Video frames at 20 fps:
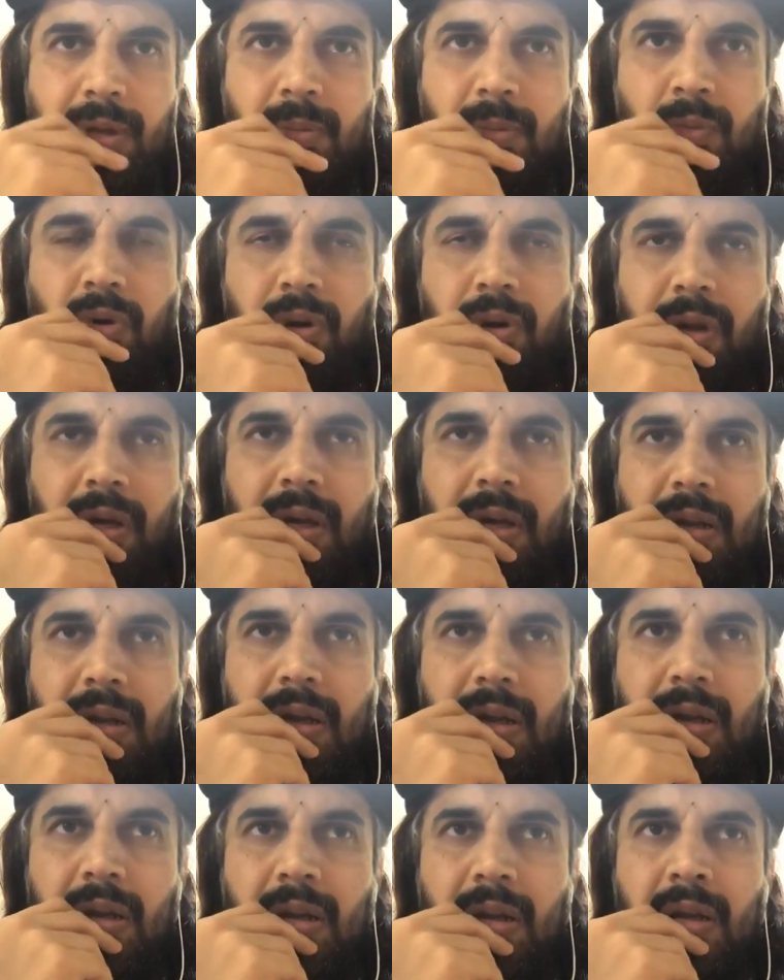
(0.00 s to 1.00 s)
in the morning, and
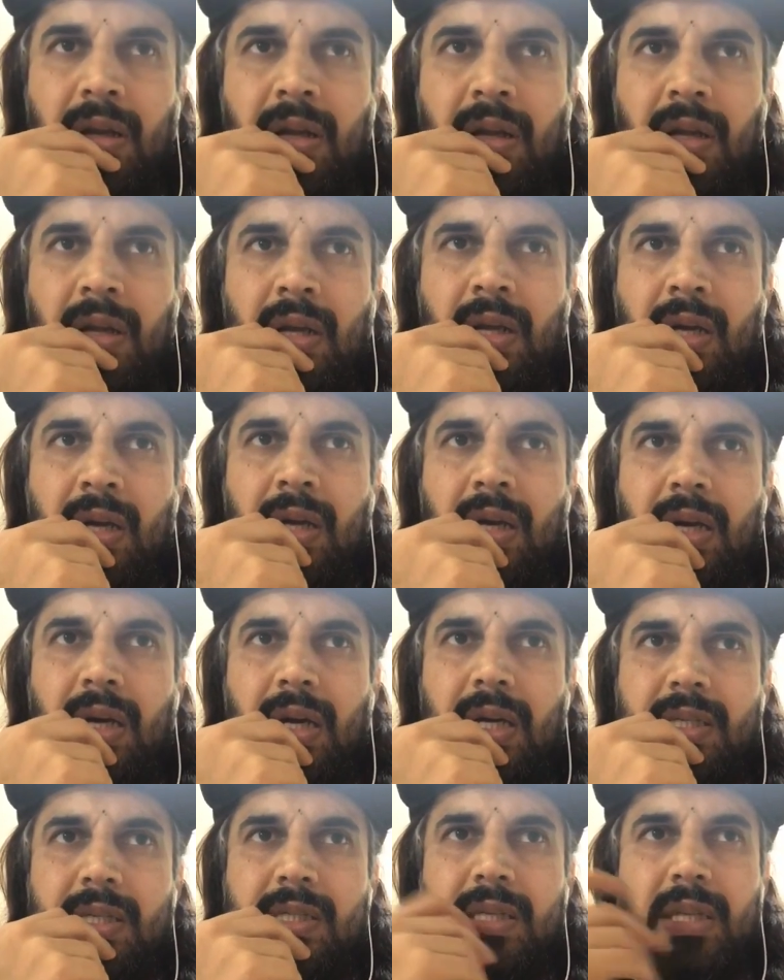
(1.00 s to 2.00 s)
then
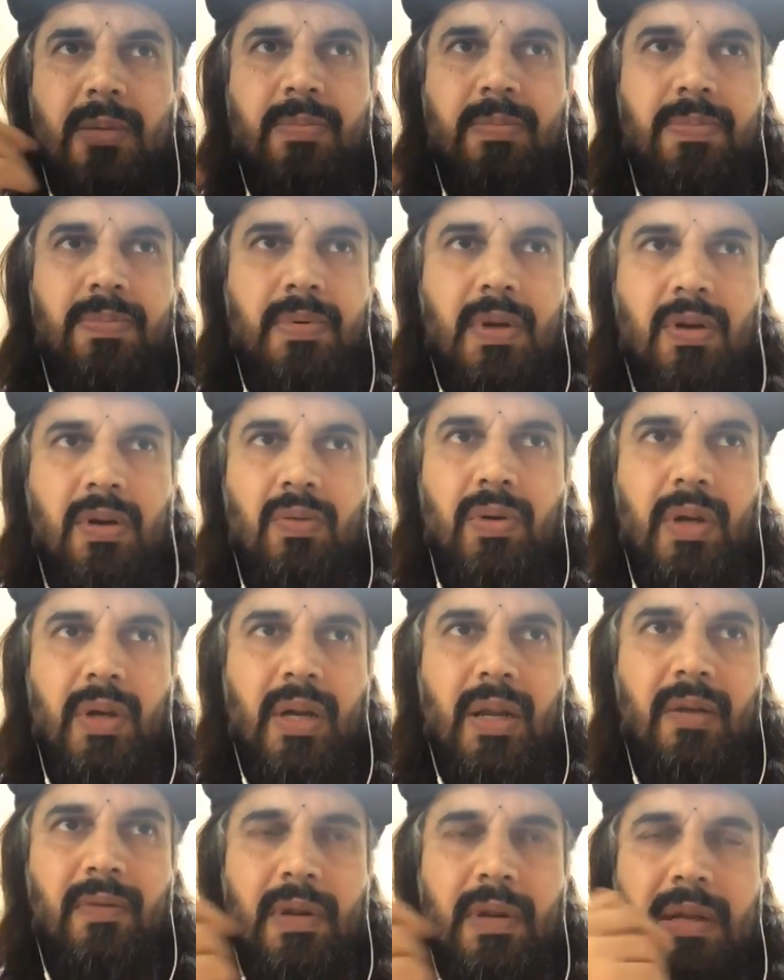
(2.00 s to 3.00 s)
I sleep around
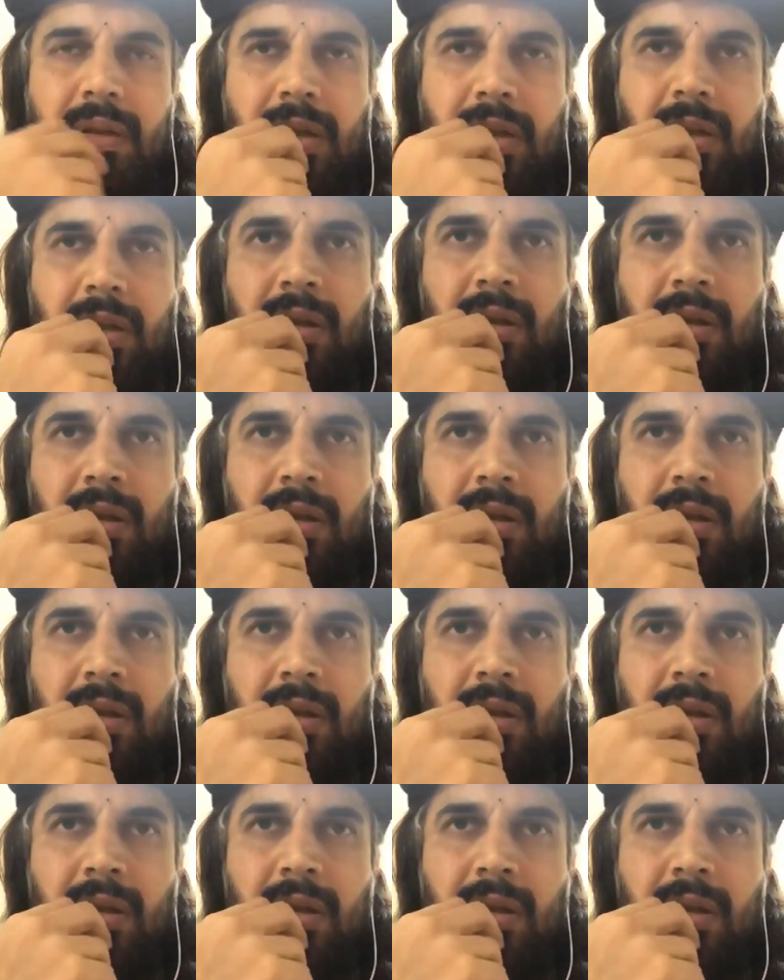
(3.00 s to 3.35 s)
11.